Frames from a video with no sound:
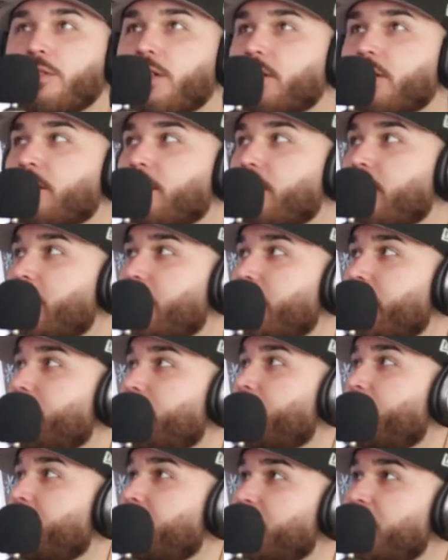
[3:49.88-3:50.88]
with Justin
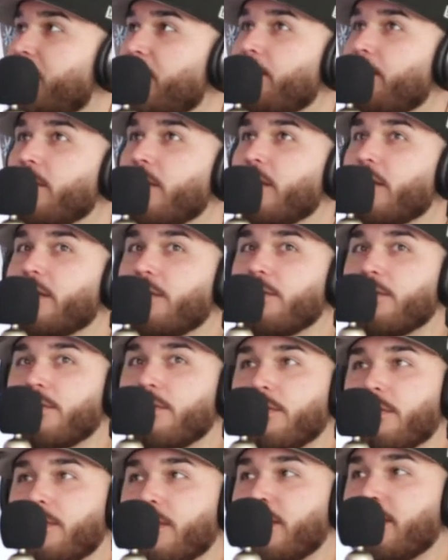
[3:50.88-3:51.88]
uh, Justin Timberlake
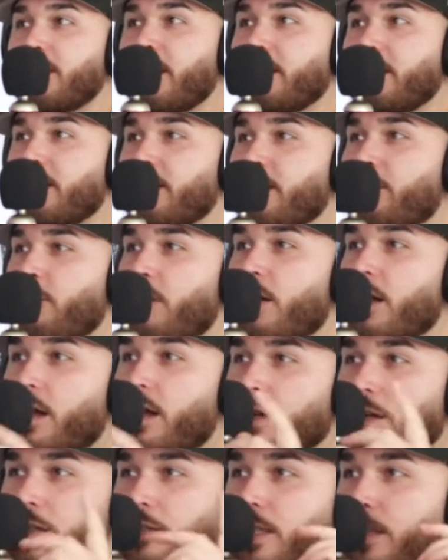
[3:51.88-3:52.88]
has like the little
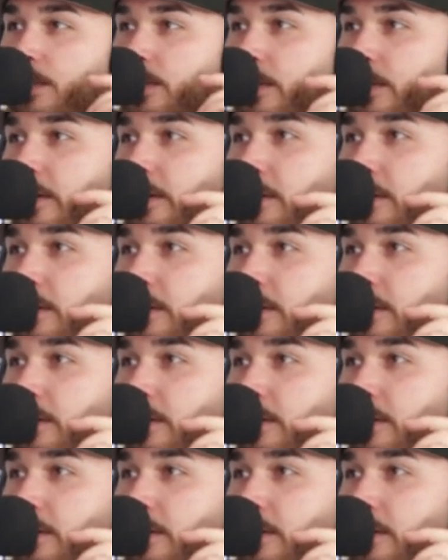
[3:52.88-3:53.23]
clock on top of